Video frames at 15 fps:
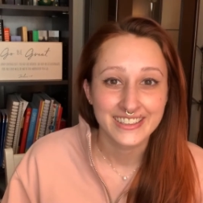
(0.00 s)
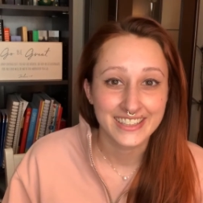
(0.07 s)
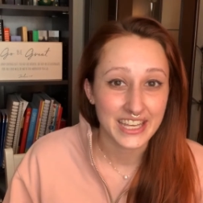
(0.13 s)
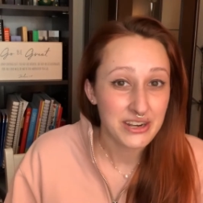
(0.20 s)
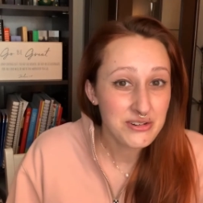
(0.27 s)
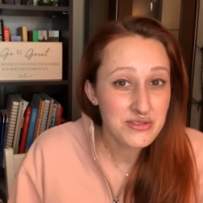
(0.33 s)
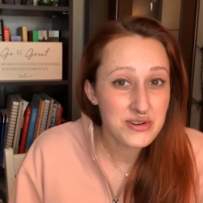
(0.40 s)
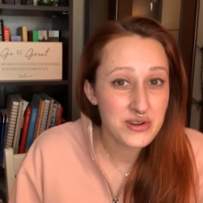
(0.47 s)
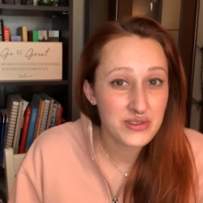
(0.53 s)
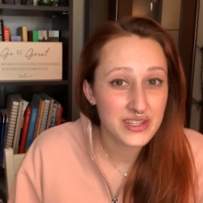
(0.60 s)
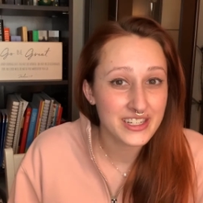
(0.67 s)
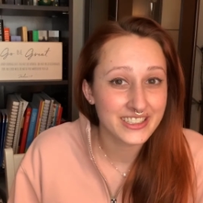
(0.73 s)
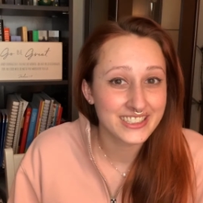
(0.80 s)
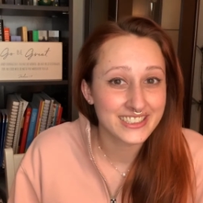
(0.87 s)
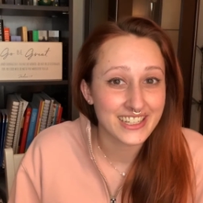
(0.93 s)
They don't know that
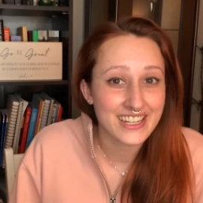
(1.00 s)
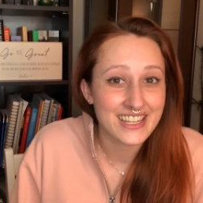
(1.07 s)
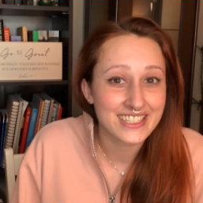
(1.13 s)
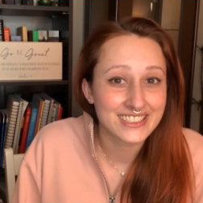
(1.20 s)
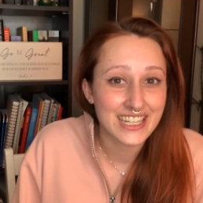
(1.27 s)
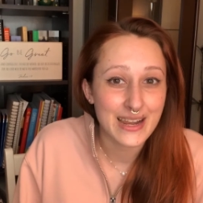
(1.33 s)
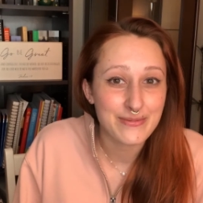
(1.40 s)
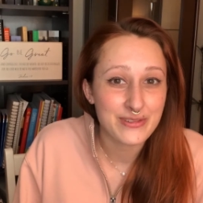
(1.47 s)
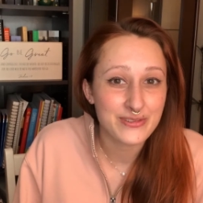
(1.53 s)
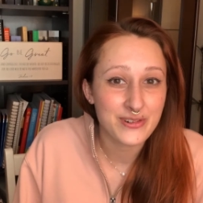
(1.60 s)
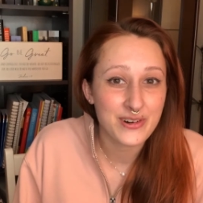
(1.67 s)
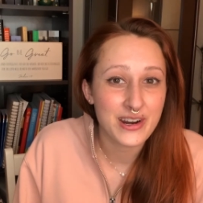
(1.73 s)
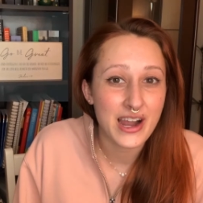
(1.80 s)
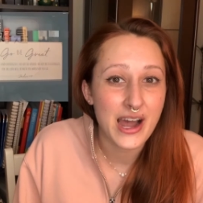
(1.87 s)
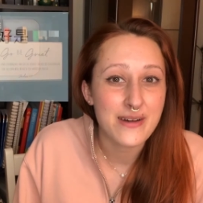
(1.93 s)
you're studying Chapter
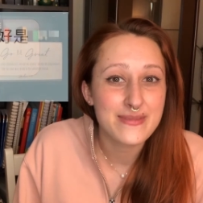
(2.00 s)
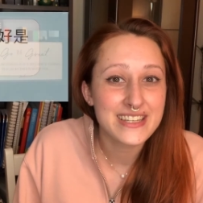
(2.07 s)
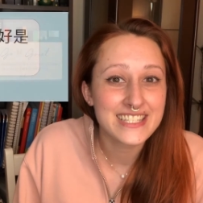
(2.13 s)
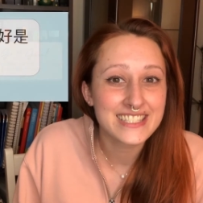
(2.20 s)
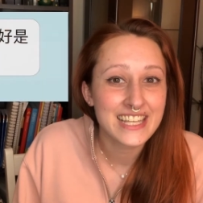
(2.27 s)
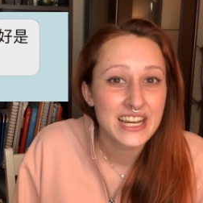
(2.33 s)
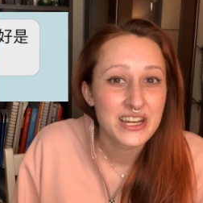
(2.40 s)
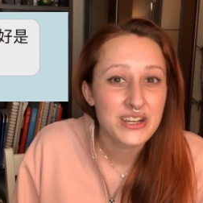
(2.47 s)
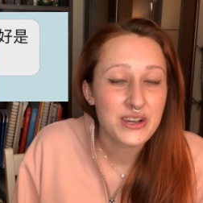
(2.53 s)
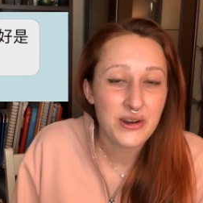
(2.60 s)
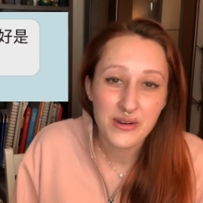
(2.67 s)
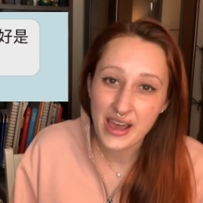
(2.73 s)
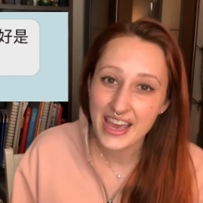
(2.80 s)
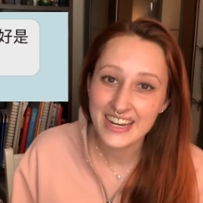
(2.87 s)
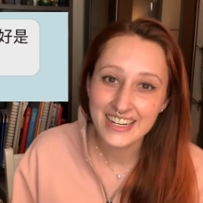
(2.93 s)
4 hobbies.
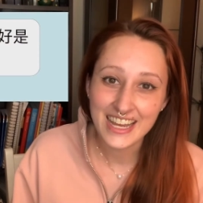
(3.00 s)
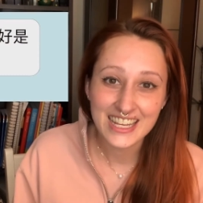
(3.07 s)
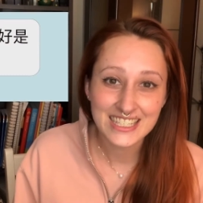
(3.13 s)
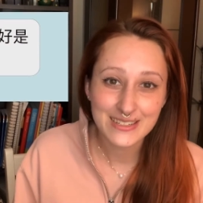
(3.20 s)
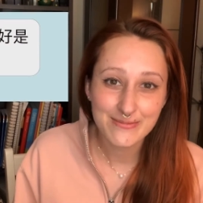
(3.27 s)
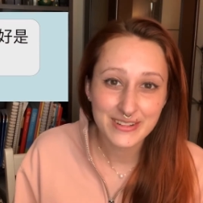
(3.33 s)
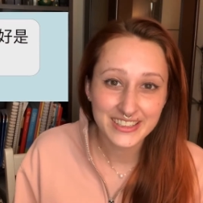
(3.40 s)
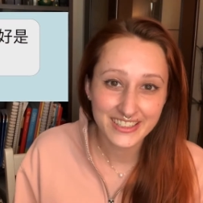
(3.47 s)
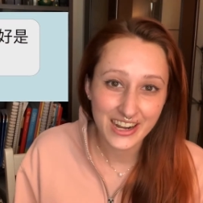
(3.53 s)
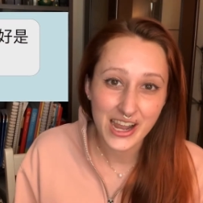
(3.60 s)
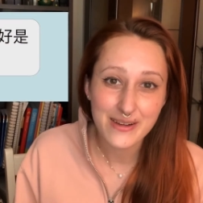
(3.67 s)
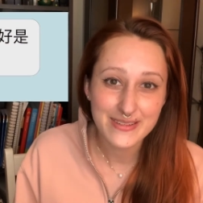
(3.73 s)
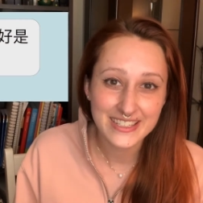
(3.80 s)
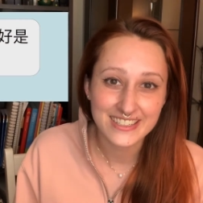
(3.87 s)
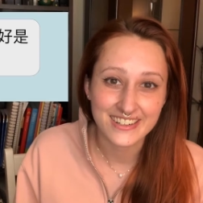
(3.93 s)
Go ahead and ask them what their
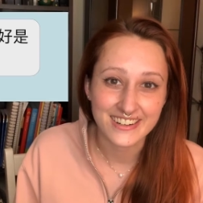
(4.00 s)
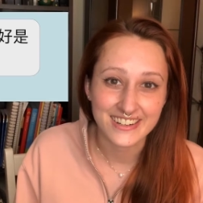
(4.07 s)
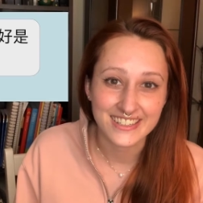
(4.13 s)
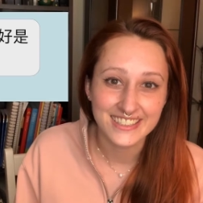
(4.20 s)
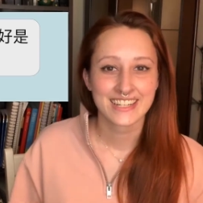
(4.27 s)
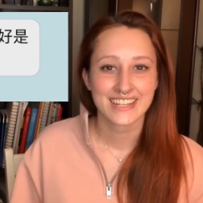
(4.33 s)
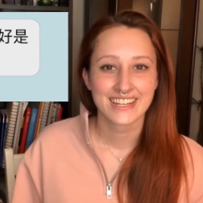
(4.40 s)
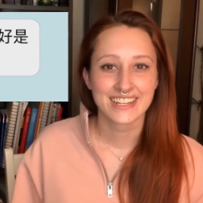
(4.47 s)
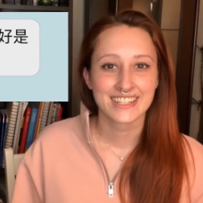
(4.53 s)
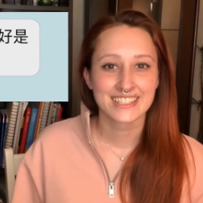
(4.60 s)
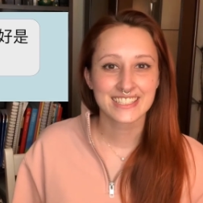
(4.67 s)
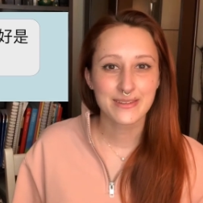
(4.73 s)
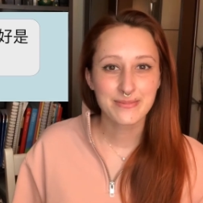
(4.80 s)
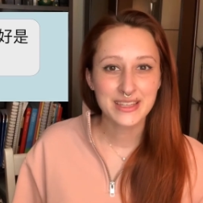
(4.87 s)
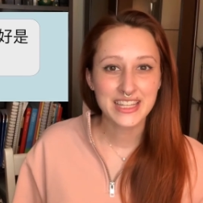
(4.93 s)
hobbies are.
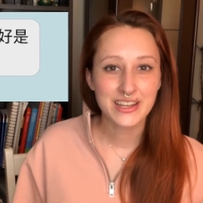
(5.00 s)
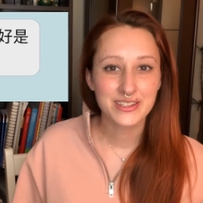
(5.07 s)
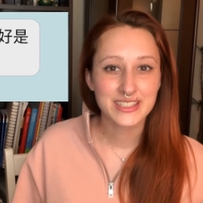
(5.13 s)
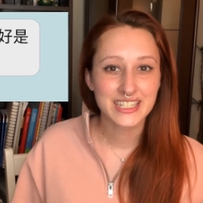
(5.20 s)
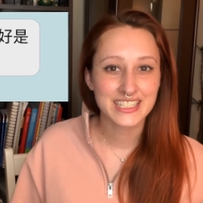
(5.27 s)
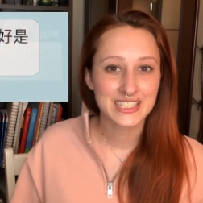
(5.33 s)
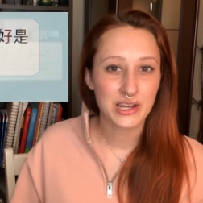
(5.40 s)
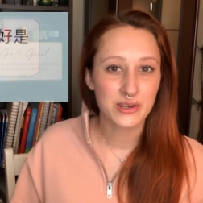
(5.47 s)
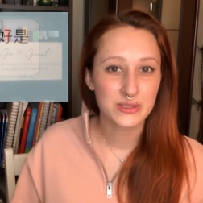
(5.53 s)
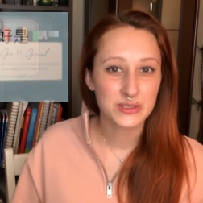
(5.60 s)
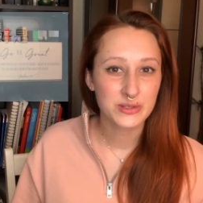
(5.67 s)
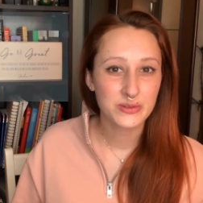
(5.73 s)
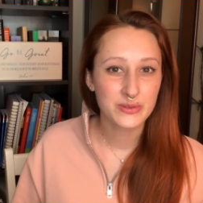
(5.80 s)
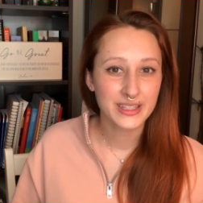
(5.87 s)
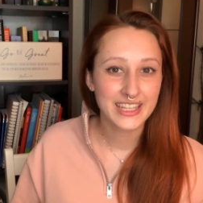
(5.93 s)
Something else that has
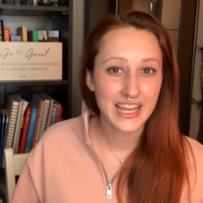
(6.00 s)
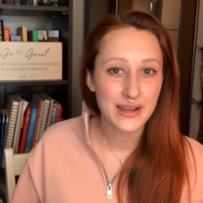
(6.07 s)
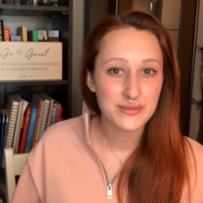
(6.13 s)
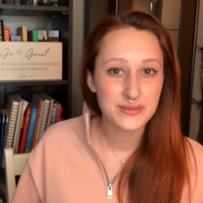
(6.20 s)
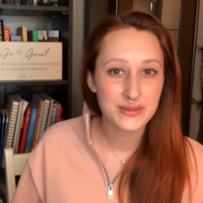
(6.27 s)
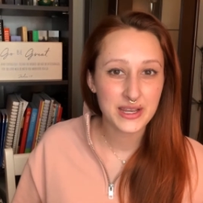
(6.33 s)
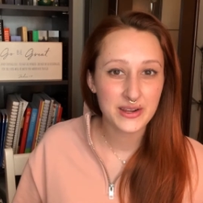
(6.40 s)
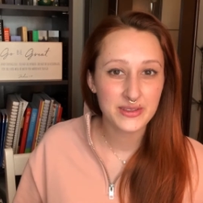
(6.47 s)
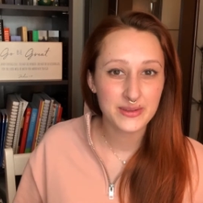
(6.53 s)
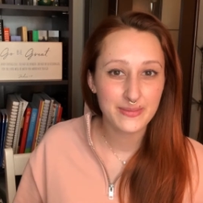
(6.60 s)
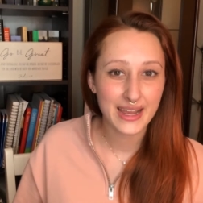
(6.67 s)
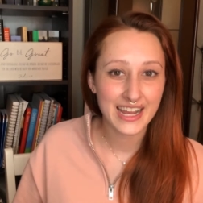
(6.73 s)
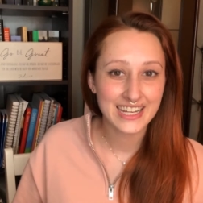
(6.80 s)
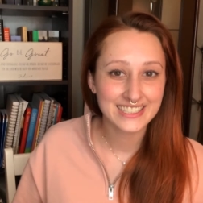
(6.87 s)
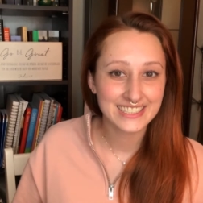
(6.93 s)
also really helped me out in the
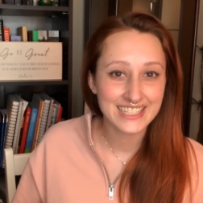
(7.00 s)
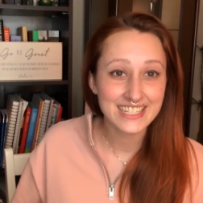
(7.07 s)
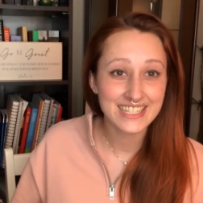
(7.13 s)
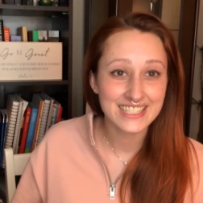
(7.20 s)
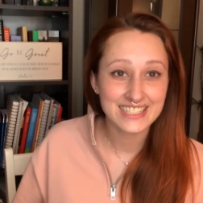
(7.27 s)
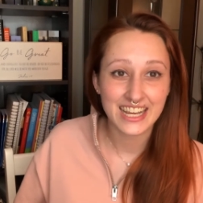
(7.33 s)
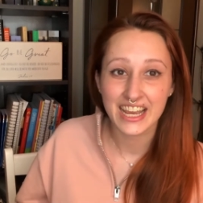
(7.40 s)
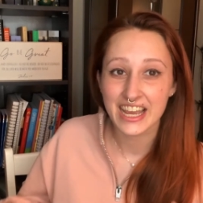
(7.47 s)
past is I